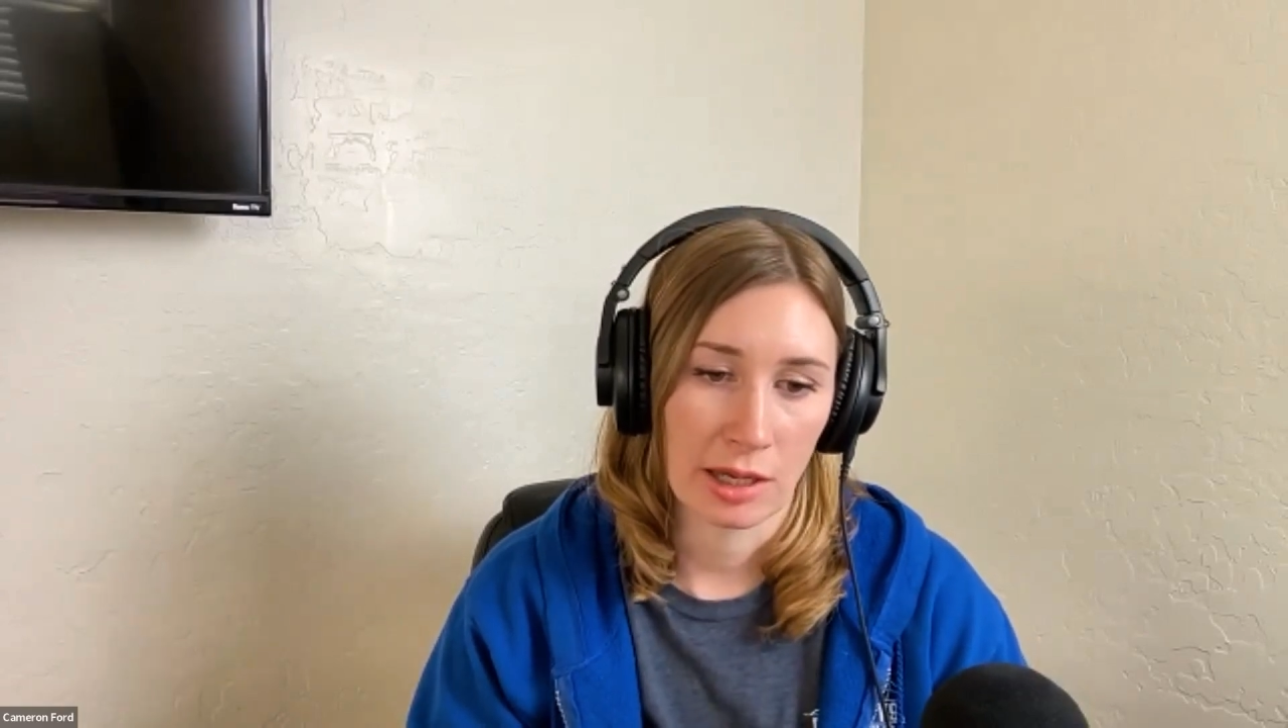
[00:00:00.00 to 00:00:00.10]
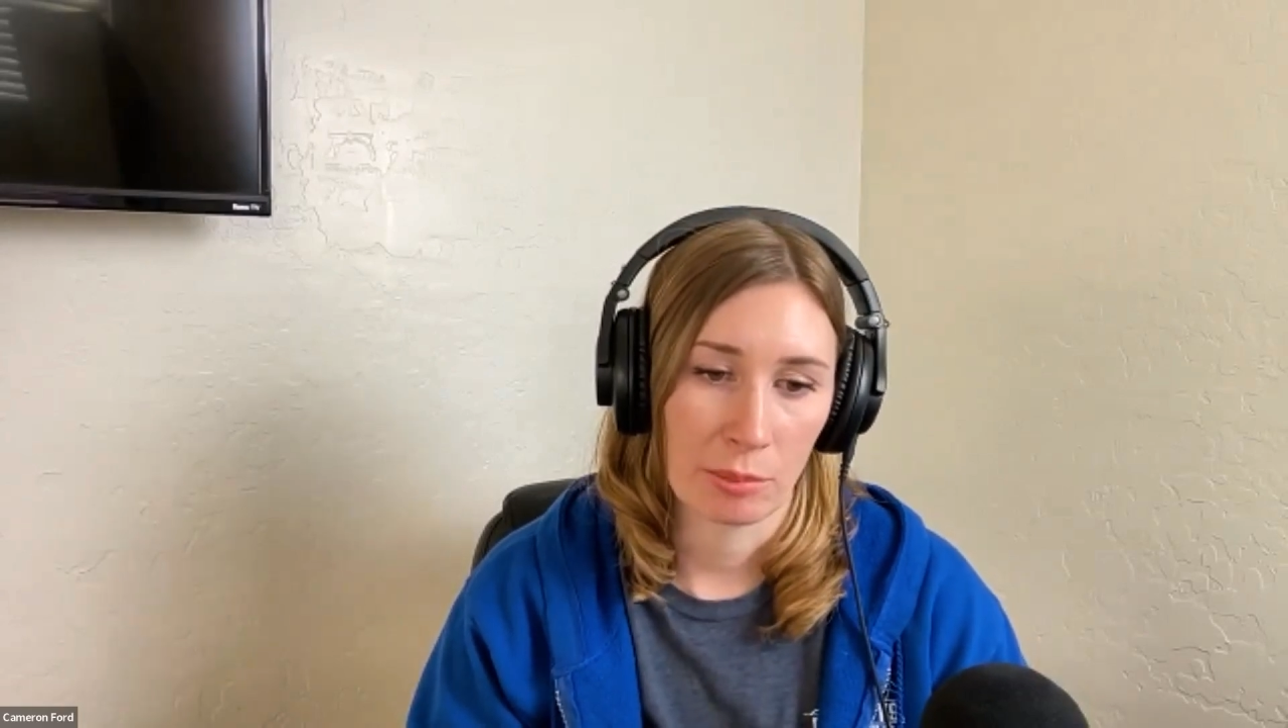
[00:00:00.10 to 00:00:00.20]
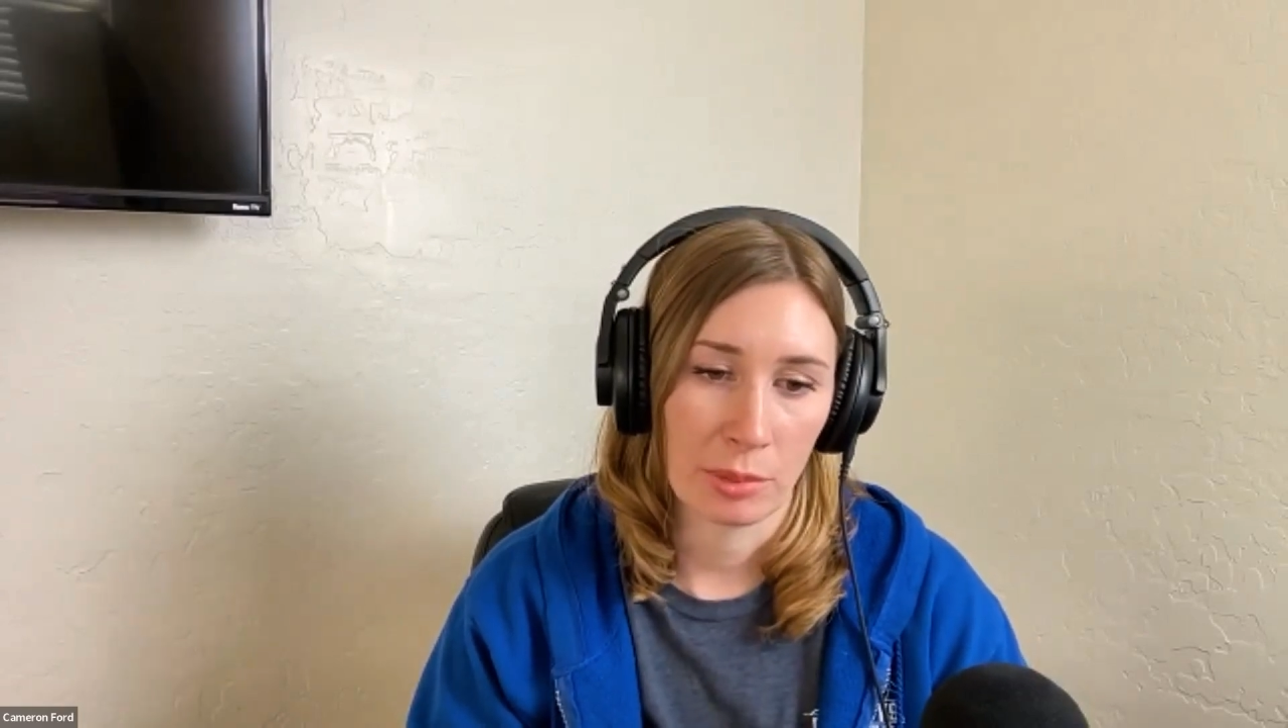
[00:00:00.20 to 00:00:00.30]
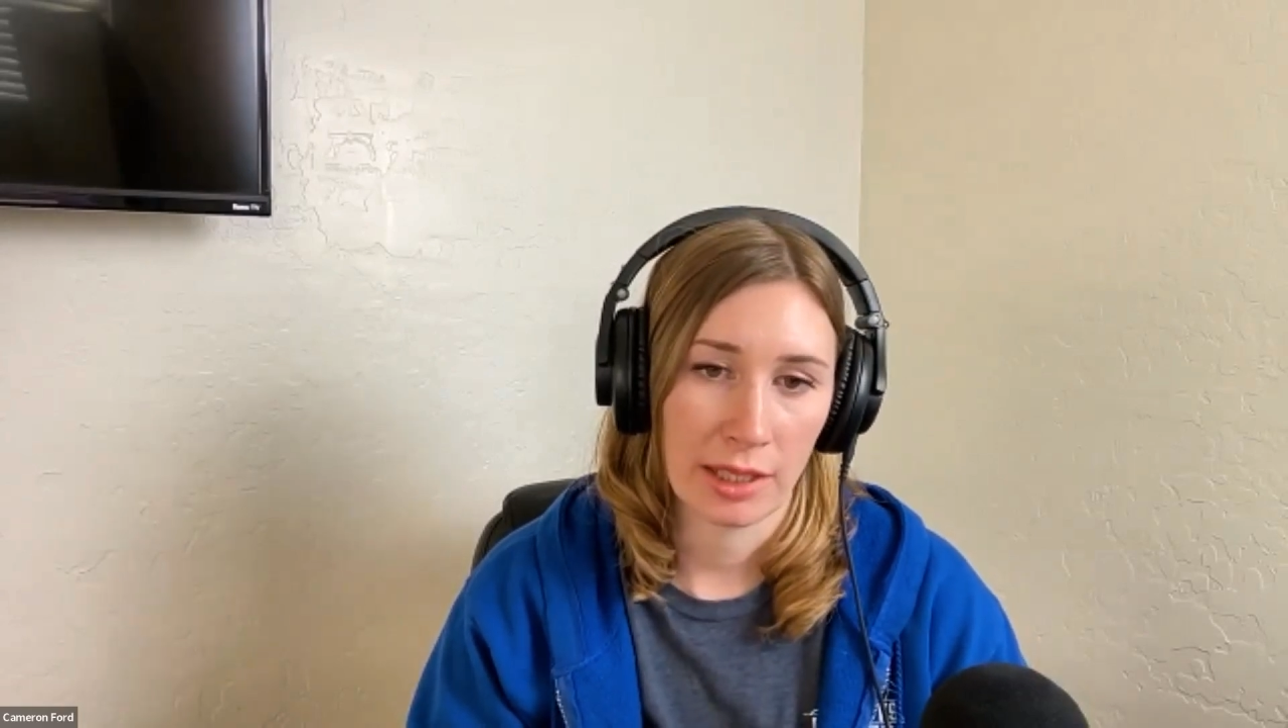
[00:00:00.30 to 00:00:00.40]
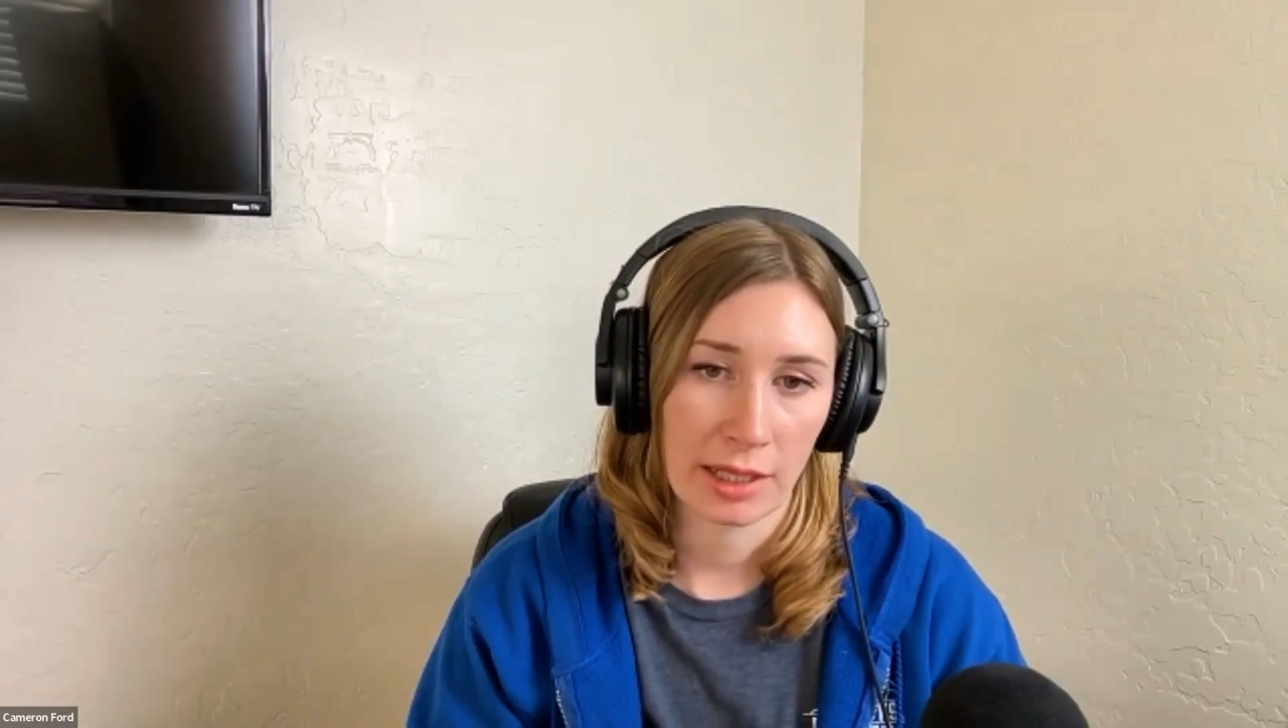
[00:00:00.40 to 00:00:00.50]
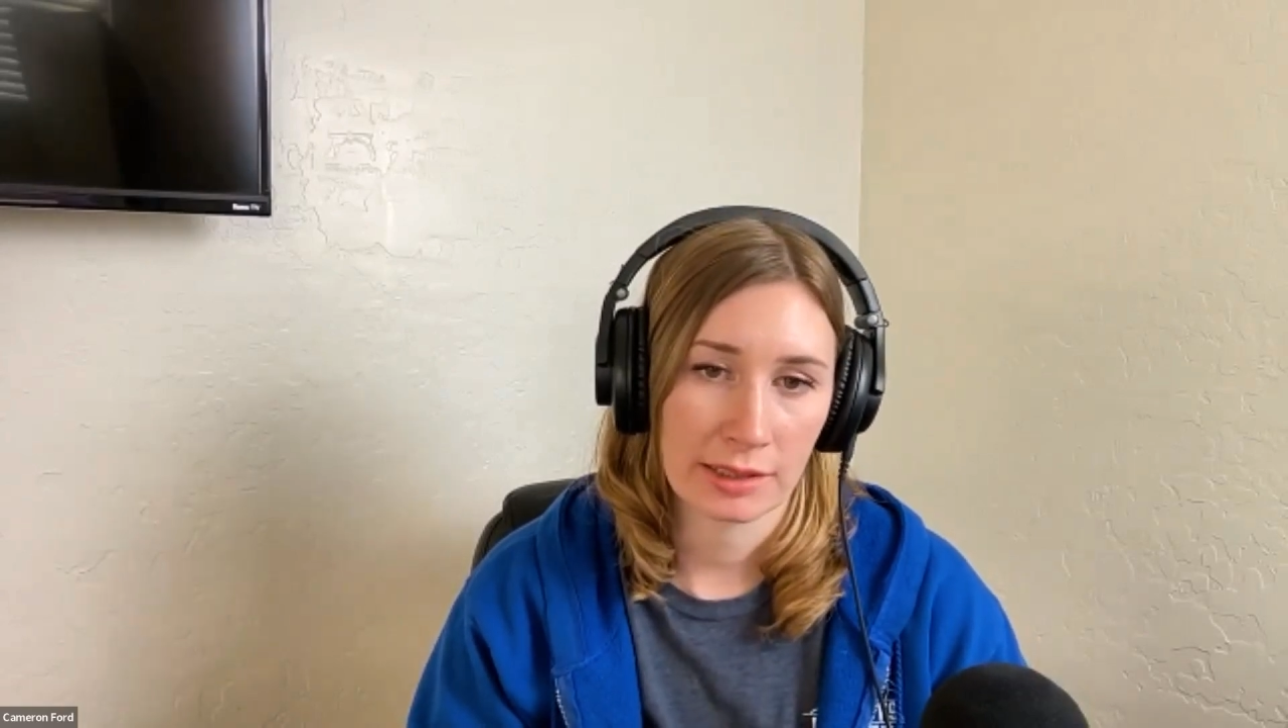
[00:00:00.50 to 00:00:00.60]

beginning